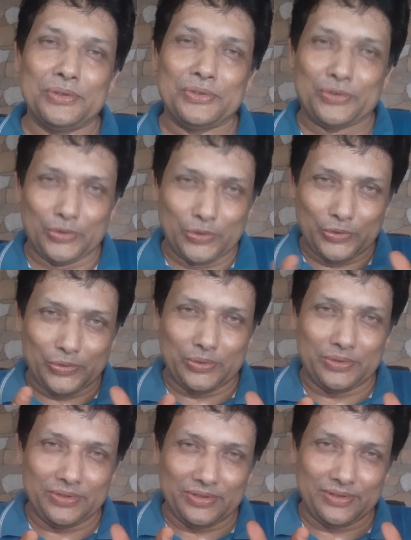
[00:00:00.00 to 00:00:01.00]
So
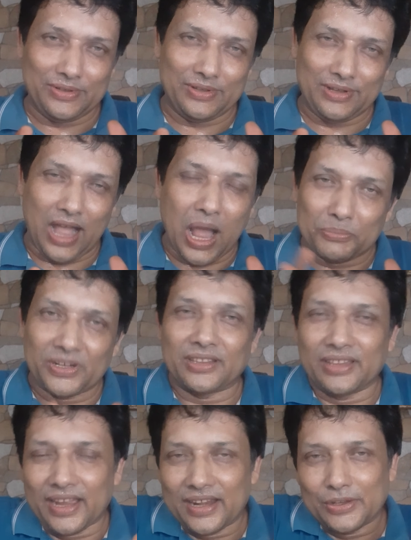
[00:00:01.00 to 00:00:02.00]
after
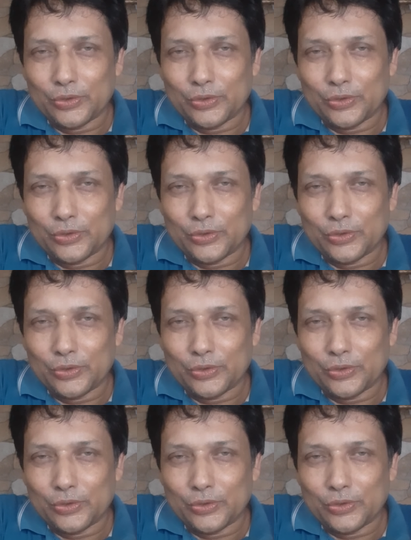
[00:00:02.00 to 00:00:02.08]
that,